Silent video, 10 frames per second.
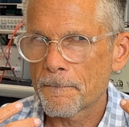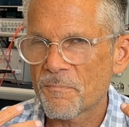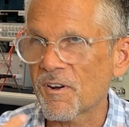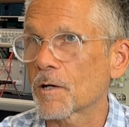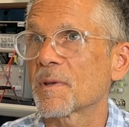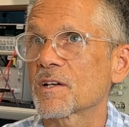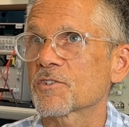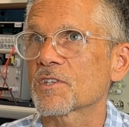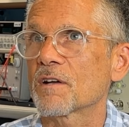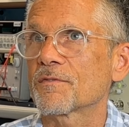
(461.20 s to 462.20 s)
fundamental
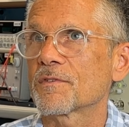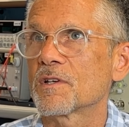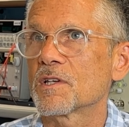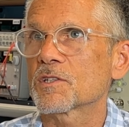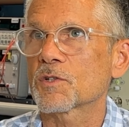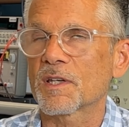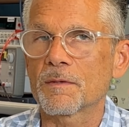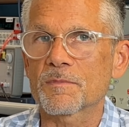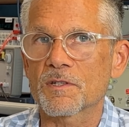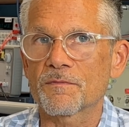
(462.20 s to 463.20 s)
stuff. So I give
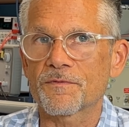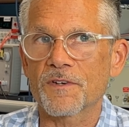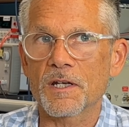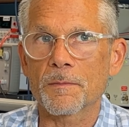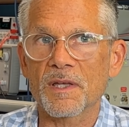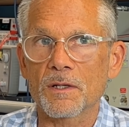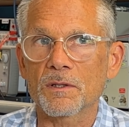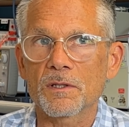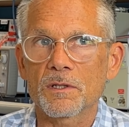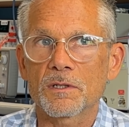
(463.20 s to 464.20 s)
them some
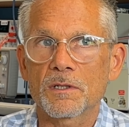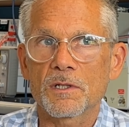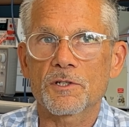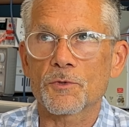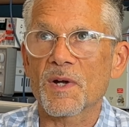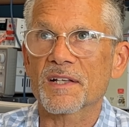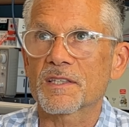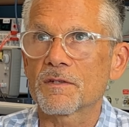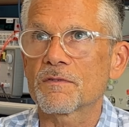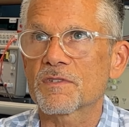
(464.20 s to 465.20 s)
fundamental
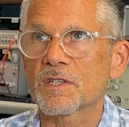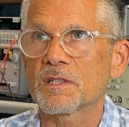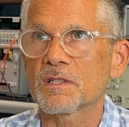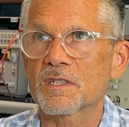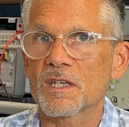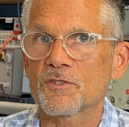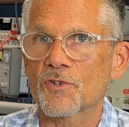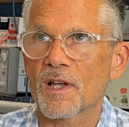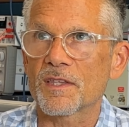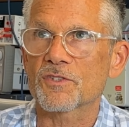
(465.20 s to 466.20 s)
directives and say,
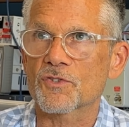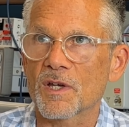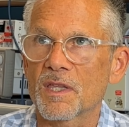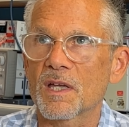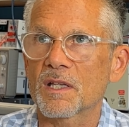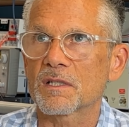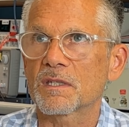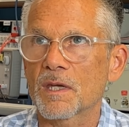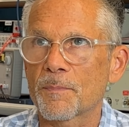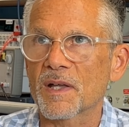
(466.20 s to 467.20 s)
try this, try that,
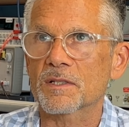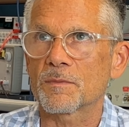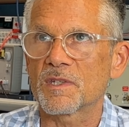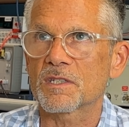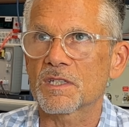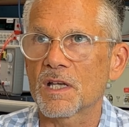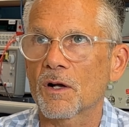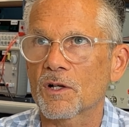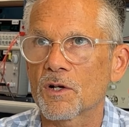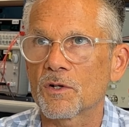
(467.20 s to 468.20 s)
get back to me, see how
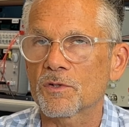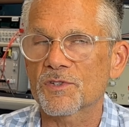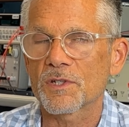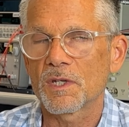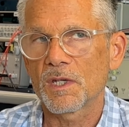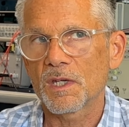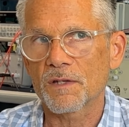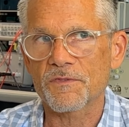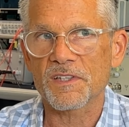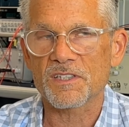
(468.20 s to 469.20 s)
it goes.
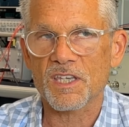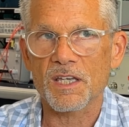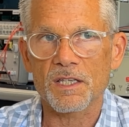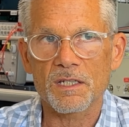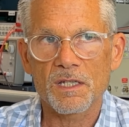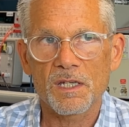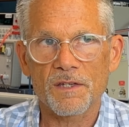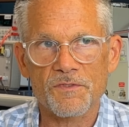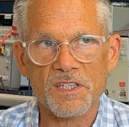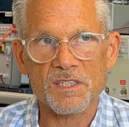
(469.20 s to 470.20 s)
If things get
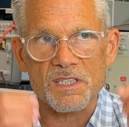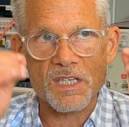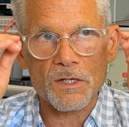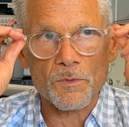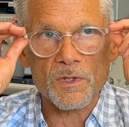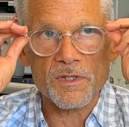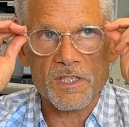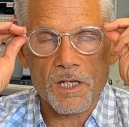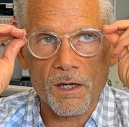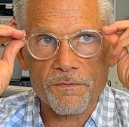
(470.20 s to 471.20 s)
really
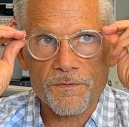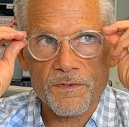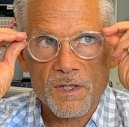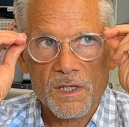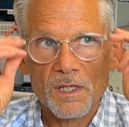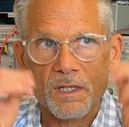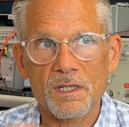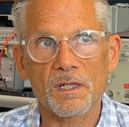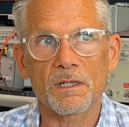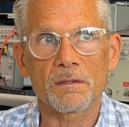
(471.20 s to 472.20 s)
tough,
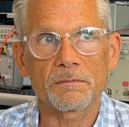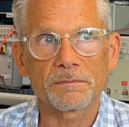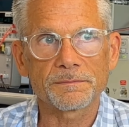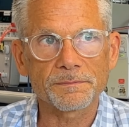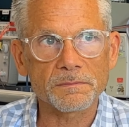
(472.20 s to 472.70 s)
I'll